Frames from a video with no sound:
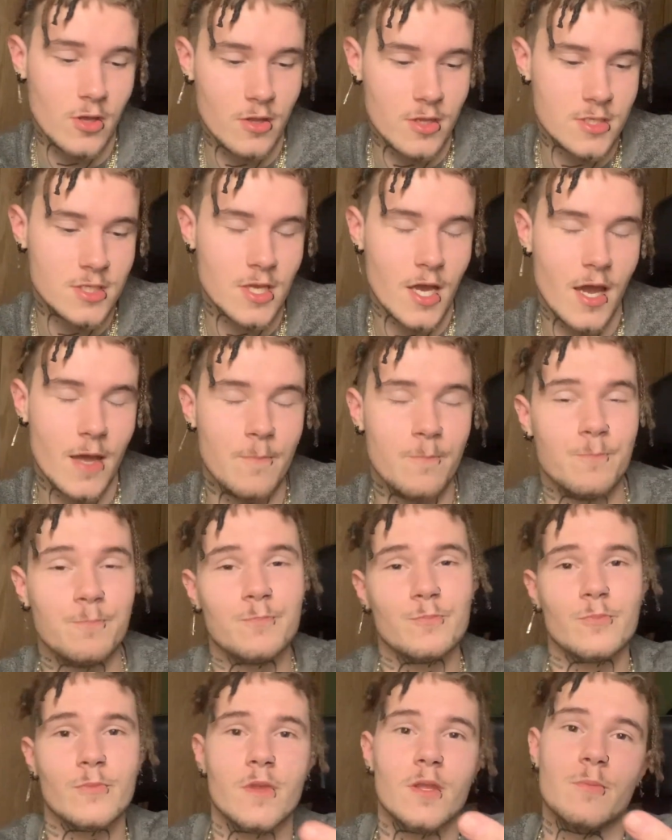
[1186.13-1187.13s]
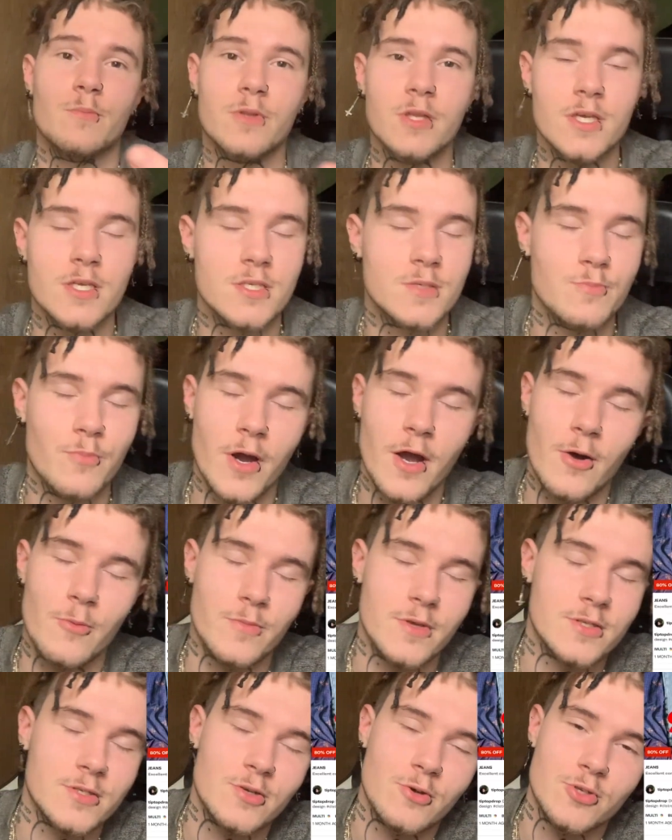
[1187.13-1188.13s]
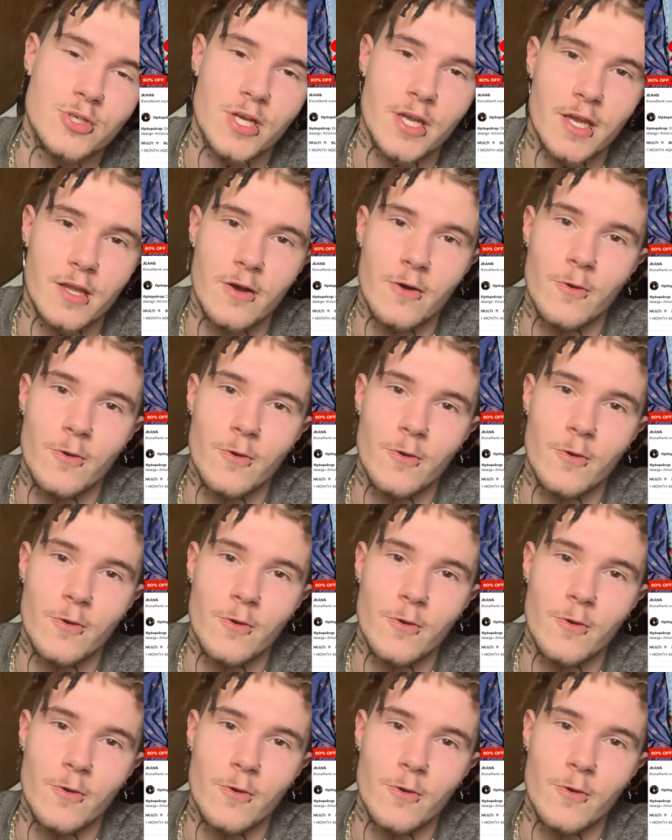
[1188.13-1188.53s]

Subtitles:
on the side, please, by all means, go check it